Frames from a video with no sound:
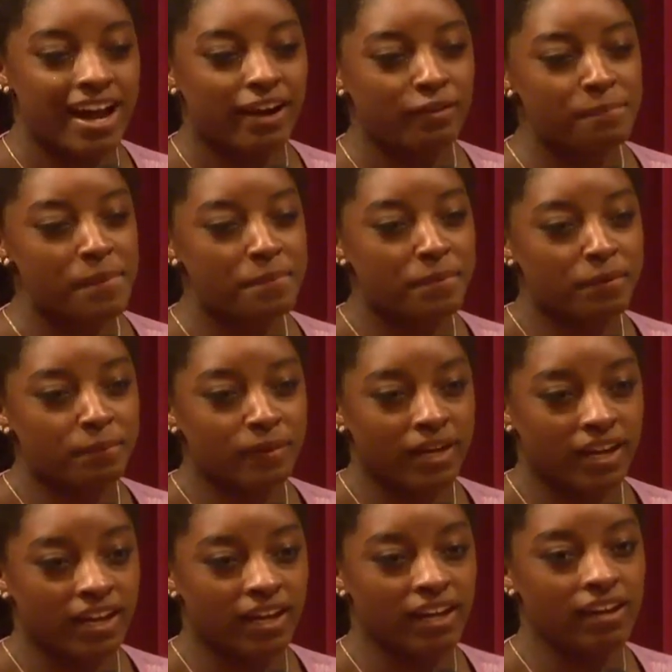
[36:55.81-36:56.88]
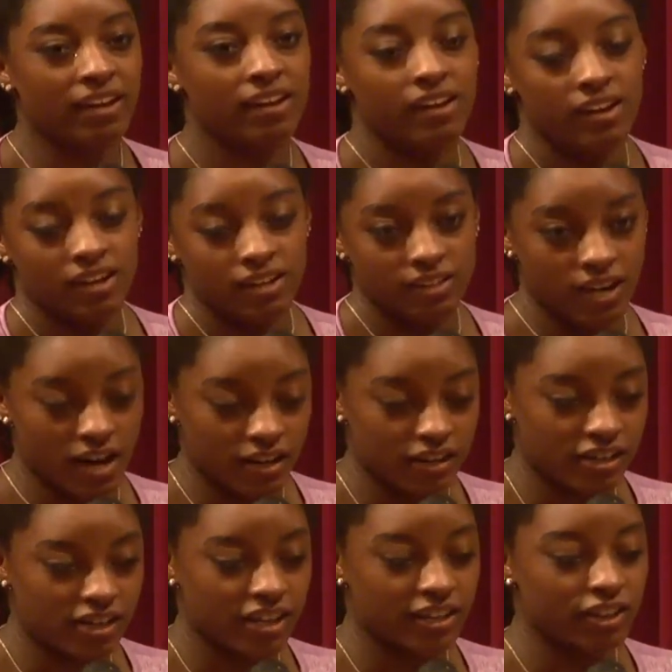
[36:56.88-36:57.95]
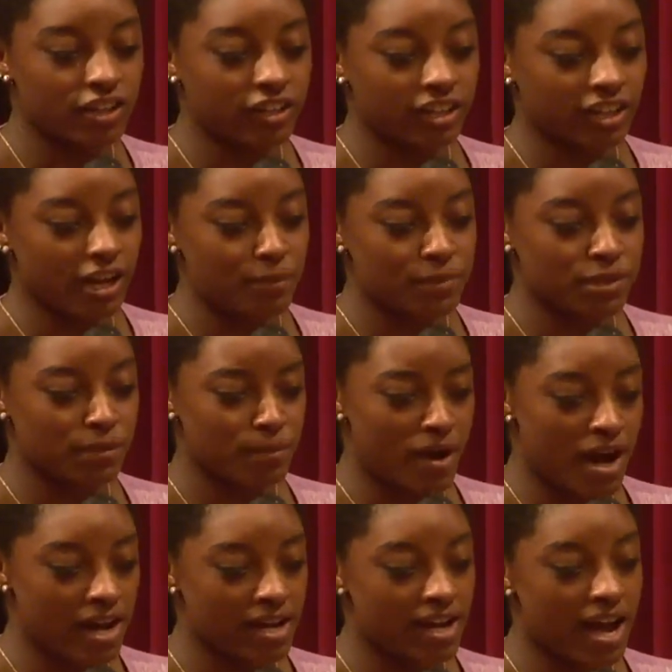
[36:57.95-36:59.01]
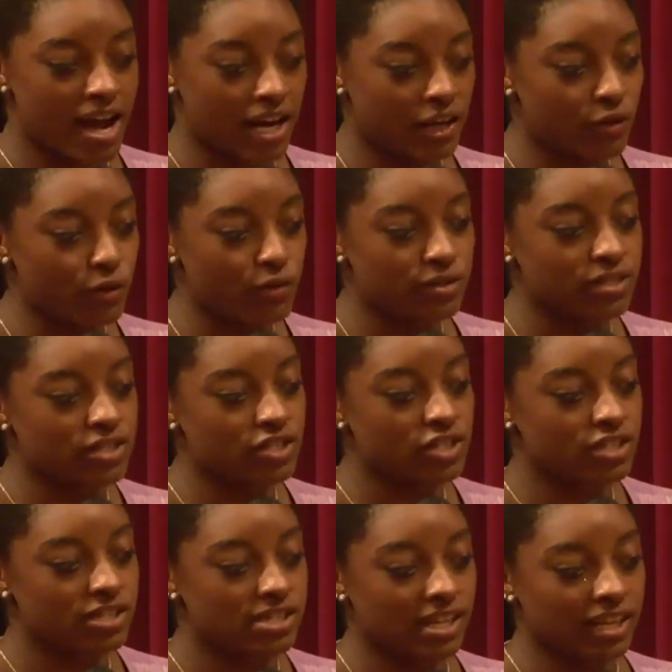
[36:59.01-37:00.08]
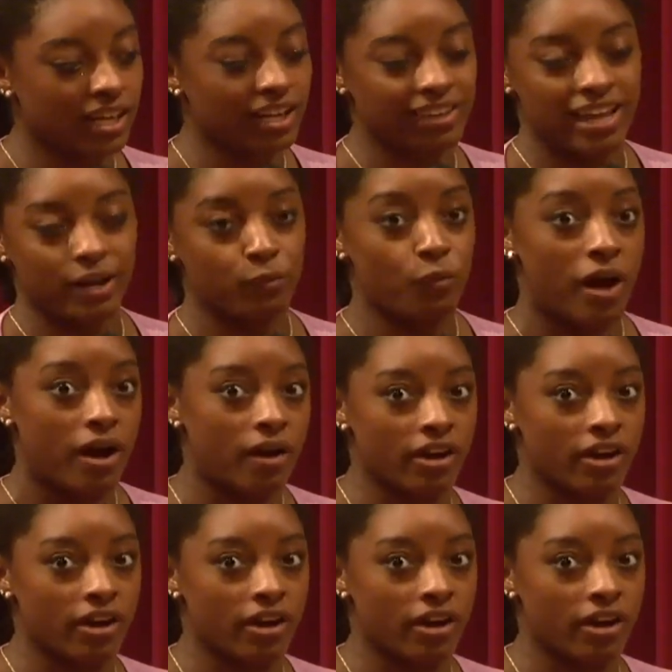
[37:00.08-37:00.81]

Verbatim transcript: I remember being younger and looking up to my idols and just thinking like, wow,